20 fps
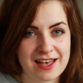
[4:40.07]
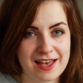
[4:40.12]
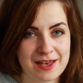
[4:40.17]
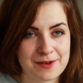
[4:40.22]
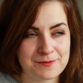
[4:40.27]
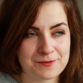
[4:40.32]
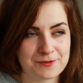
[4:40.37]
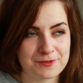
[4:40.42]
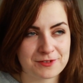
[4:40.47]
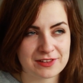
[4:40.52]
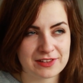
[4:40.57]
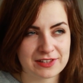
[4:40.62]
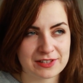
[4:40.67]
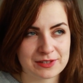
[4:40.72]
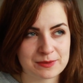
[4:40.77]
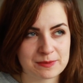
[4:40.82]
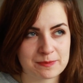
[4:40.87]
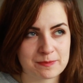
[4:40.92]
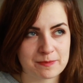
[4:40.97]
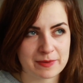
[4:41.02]
I'm
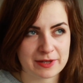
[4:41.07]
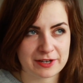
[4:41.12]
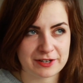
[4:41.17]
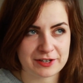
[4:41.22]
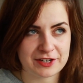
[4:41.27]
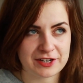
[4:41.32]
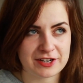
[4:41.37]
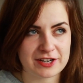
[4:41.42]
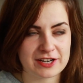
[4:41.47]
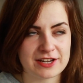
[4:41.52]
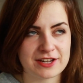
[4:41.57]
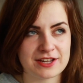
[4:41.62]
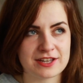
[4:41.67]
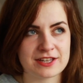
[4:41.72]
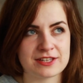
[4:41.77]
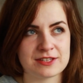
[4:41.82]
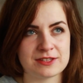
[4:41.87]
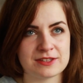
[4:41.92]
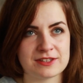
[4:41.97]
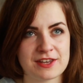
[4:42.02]
feeling better
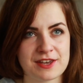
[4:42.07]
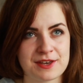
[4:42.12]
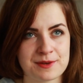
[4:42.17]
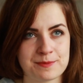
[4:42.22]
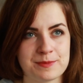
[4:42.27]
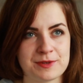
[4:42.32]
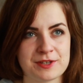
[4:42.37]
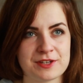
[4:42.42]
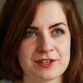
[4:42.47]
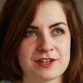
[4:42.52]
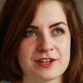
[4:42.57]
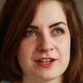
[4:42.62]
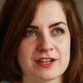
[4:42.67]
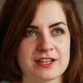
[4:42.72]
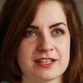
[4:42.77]
and happier